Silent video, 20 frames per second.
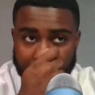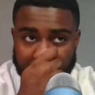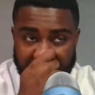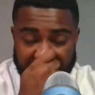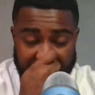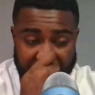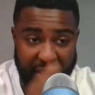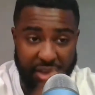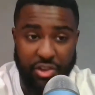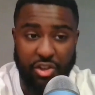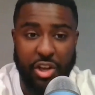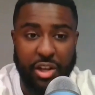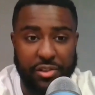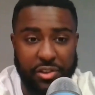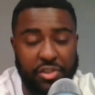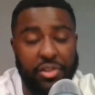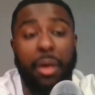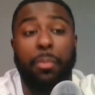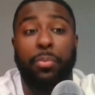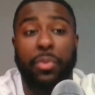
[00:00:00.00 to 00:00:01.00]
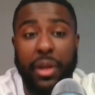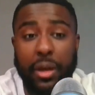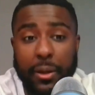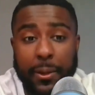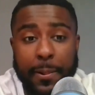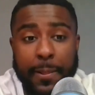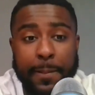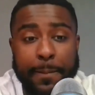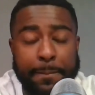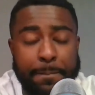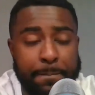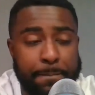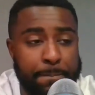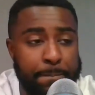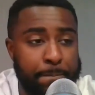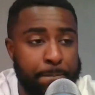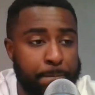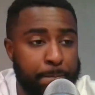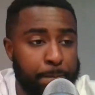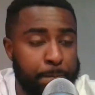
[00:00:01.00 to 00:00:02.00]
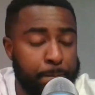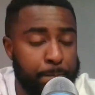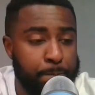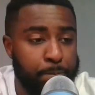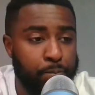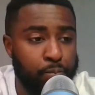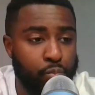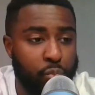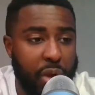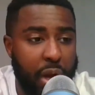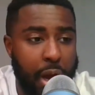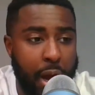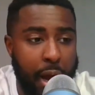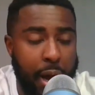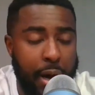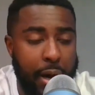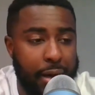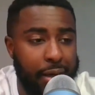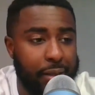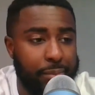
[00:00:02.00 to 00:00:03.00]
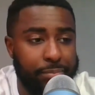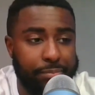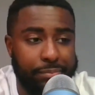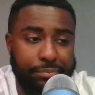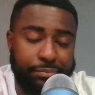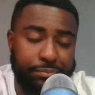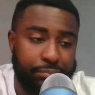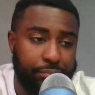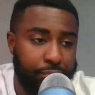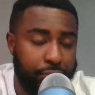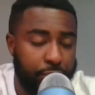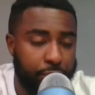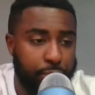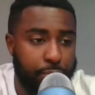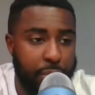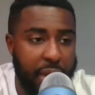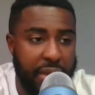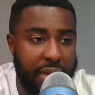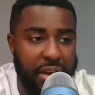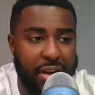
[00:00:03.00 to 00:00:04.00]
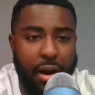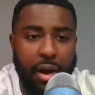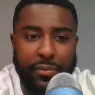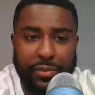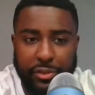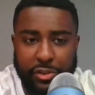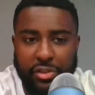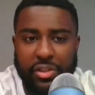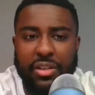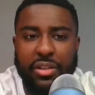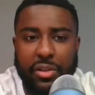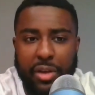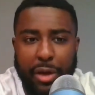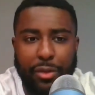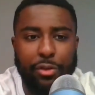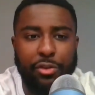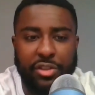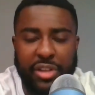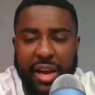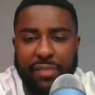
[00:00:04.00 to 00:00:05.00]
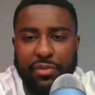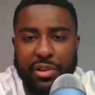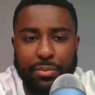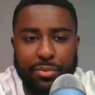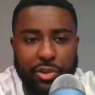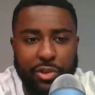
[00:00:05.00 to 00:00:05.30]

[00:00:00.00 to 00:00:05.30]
If it's something. And then obviously the other safety